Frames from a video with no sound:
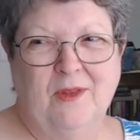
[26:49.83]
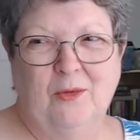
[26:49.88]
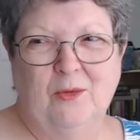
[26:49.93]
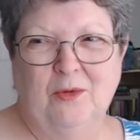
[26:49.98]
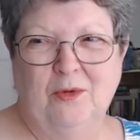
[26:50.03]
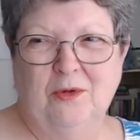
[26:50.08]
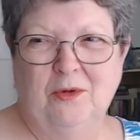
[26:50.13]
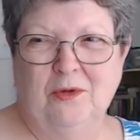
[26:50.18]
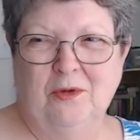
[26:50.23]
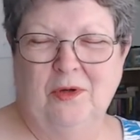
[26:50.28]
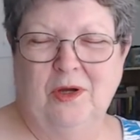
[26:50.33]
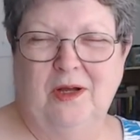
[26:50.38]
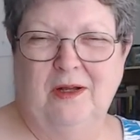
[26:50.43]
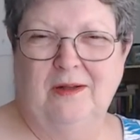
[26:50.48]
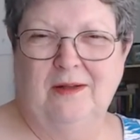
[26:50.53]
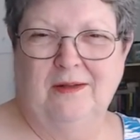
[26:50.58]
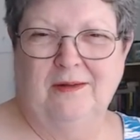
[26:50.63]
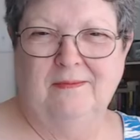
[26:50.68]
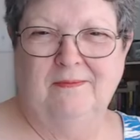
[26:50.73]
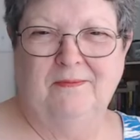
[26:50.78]
woo,
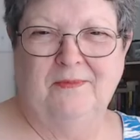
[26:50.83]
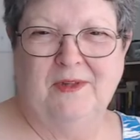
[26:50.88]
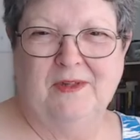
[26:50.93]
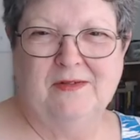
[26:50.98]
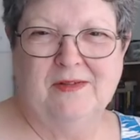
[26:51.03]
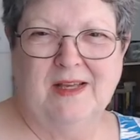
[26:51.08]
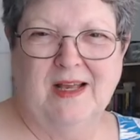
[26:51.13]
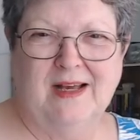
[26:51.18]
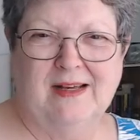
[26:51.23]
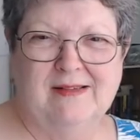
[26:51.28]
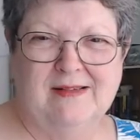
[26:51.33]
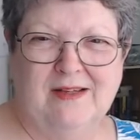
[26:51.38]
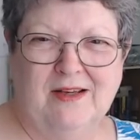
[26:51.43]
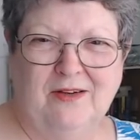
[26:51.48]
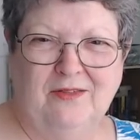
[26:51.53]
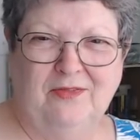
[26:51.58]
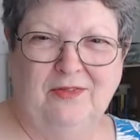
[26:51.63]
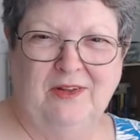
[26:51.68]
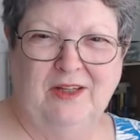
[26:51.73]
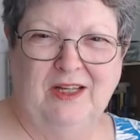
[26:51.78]
those guys go
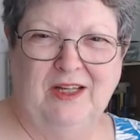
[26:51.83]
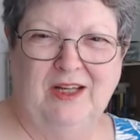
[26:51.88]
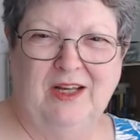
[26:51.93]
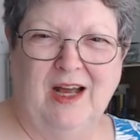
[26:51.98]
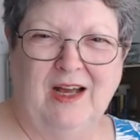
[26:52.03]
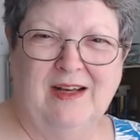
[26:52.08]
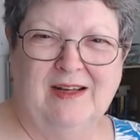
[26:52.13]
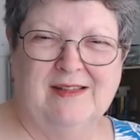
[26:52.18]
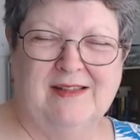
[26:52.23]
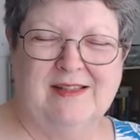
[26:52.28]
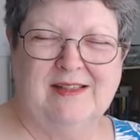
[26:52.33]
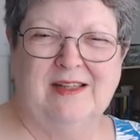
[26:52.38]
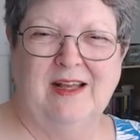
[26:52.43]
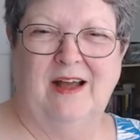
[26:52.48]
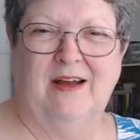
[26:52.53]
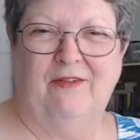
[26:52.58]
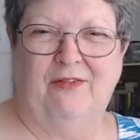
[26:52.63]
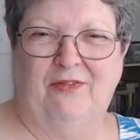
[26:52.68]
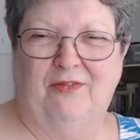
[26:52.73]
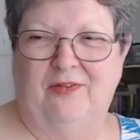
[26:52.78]
for the younger
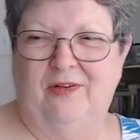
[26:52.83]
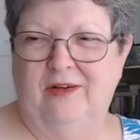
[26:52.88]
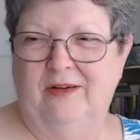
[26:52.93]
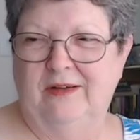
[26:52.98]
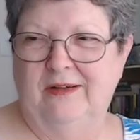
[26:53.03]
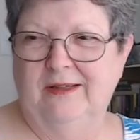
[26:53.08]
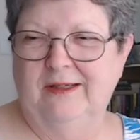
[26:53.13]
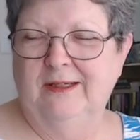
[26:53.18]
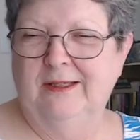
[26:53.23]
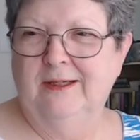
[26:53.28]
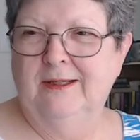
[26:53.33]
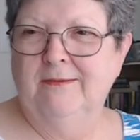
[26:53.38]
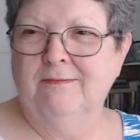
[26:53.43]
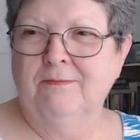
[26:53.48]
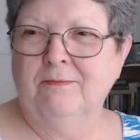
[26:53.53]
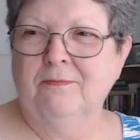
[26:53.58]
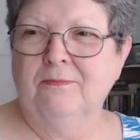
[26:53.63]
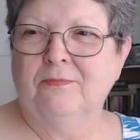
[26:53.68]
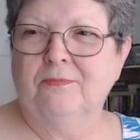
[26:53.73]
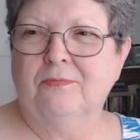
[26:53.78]
stuff.
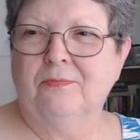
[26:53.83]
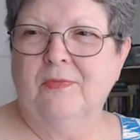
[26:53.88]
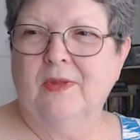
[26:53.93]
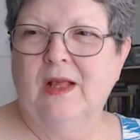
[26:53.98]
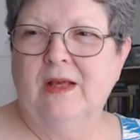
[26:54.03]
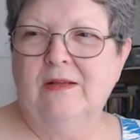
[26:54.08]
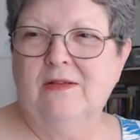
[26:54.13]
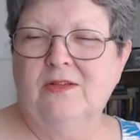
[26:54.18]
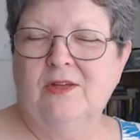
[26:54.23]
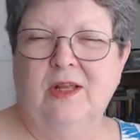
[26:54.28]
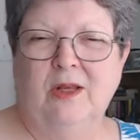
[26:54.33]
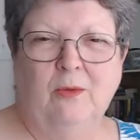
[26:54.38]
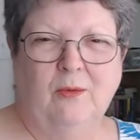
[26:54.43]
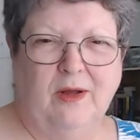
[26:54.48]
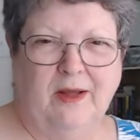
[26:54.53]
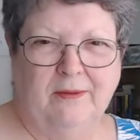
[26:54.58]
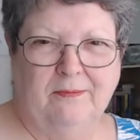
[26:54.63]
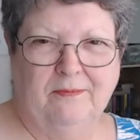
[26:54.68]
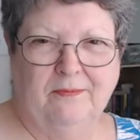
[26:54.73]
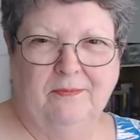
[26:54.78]
So anyway,
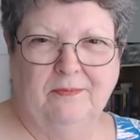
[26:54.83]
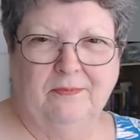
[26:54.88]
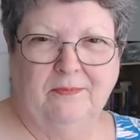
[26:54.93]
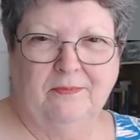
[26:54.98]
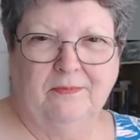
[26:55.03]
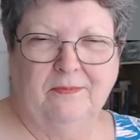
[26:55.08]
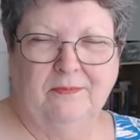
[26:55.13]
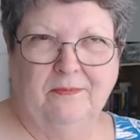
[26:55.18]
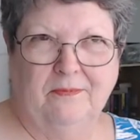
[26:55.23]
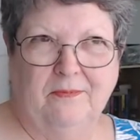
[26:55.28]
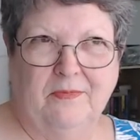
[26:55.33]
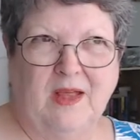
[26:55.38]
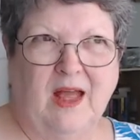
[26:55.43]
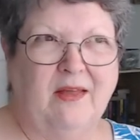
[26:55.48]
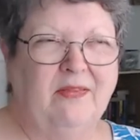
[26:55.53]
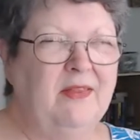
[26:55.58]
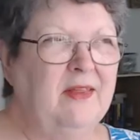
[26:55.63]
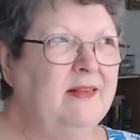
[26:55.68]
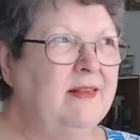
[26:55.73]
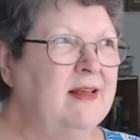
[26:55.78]
I
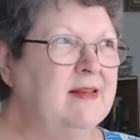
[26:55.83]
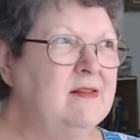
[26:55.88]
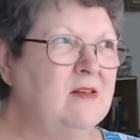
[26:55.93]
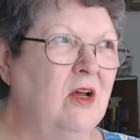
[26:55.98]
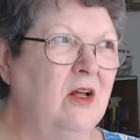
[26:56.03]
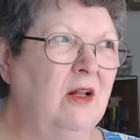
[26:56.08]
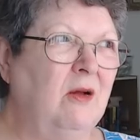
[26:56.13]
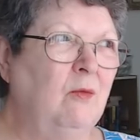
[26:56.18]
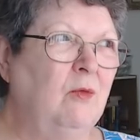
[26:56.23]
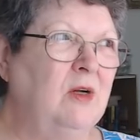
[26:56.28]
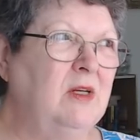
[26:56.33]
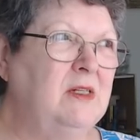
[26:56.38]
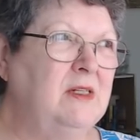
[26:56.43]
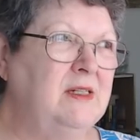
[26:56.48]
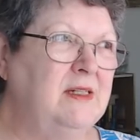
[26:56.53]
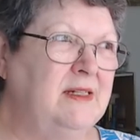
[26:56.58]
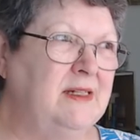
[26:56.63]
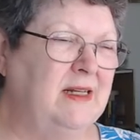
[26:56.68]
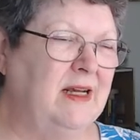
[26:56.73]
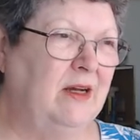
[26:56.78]
think that's all I wanted to
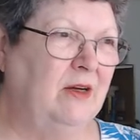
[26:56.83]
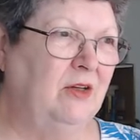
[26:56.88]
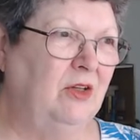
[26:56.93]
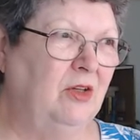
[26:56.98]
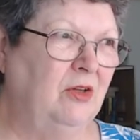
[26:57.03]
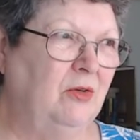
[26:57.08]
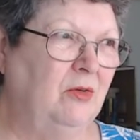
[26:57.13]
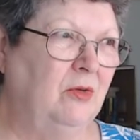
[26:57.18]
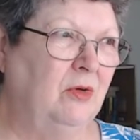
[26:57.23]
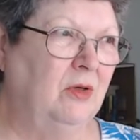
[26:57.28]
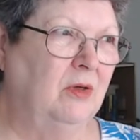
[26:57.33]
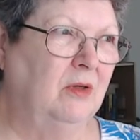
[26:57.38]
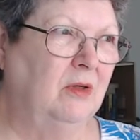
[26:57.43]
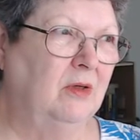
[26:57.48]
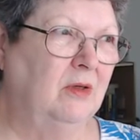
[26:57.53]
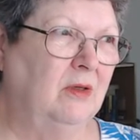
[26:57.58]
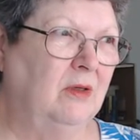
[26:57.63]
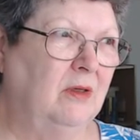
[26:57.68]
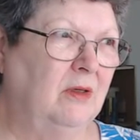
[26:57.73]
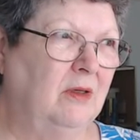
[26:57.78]
tell you
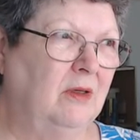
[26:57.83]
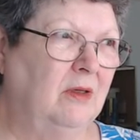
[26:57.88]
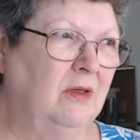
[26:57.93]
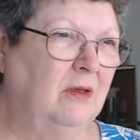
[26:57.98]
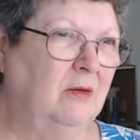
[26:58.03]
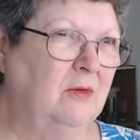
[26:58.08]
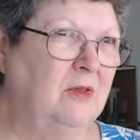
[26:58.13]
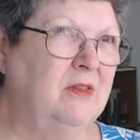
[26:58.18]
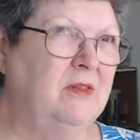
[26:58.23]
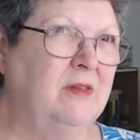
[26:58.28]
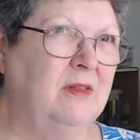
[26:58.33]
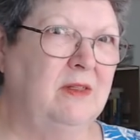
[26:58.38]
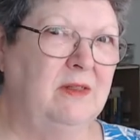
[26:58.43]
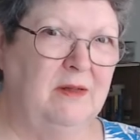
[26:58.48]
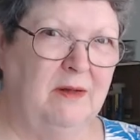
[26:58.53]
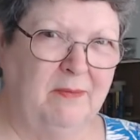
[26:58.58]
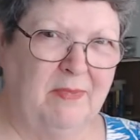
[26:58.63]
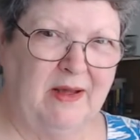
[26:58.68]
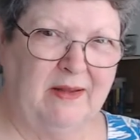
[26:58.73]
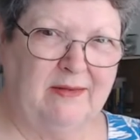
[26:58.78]
was the,
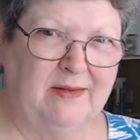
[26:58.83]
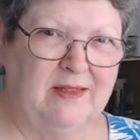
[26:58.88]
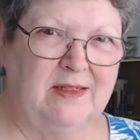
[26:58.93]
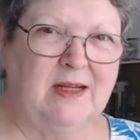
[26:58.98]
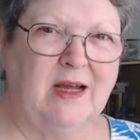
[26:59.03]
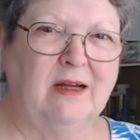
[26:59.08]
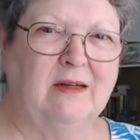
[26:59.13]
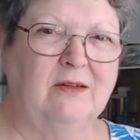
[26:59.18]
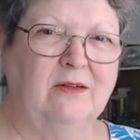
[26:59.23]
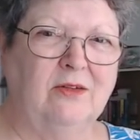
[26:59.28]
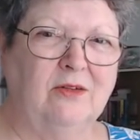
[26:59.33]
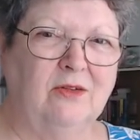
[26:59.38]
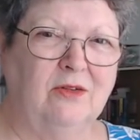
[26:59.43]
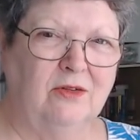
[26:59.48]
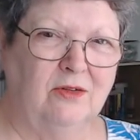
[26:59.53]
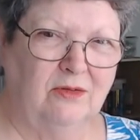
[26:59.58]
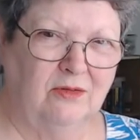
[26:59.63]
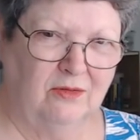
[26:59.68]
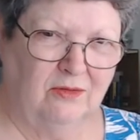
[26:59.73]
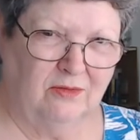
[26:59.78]
about the
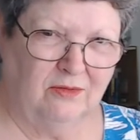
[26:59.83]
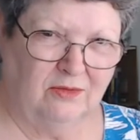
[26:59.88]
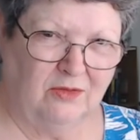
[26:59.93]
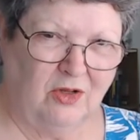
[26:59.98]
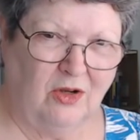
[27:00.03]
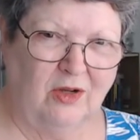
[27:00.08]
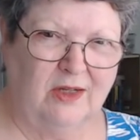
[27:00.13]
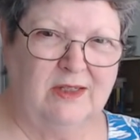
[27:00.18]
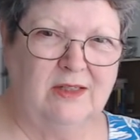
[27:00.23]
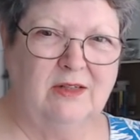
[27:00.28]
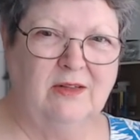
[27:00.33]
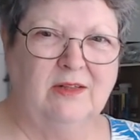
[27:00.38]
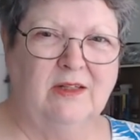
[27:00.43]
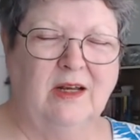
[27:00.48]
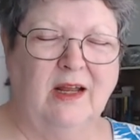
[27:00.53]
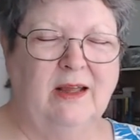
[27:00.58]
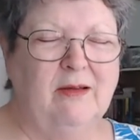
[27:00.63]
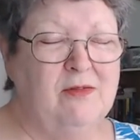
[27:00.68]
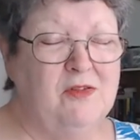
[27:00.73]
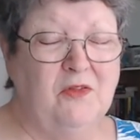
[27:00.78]
doctor talking to the
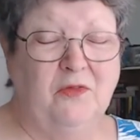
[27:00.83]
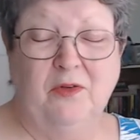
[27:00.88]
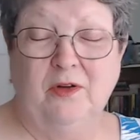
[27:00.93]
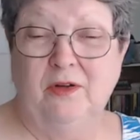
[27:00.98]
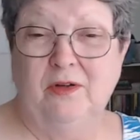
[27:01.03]
doctor. He was very